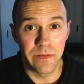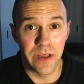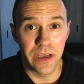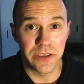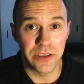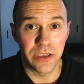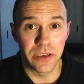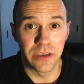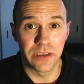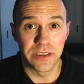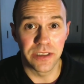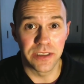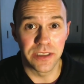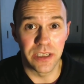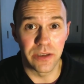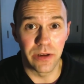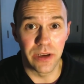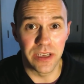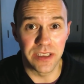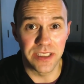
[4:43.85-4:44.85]
flashcards is a
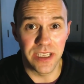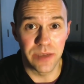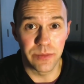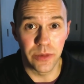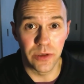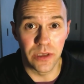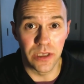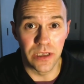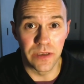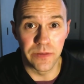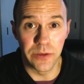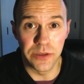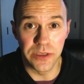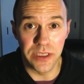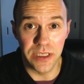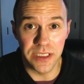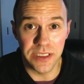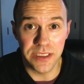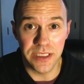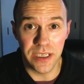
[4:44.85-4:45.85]
great example of using
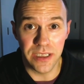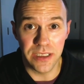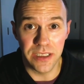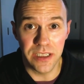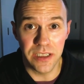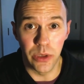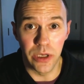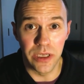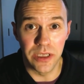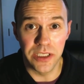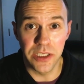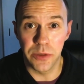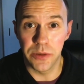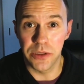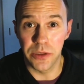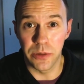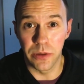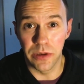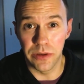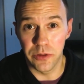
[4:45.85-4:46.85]
this technique, but so is
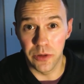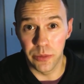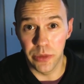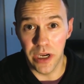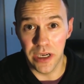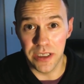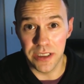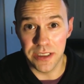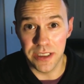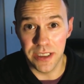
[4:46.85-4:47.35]
going through practice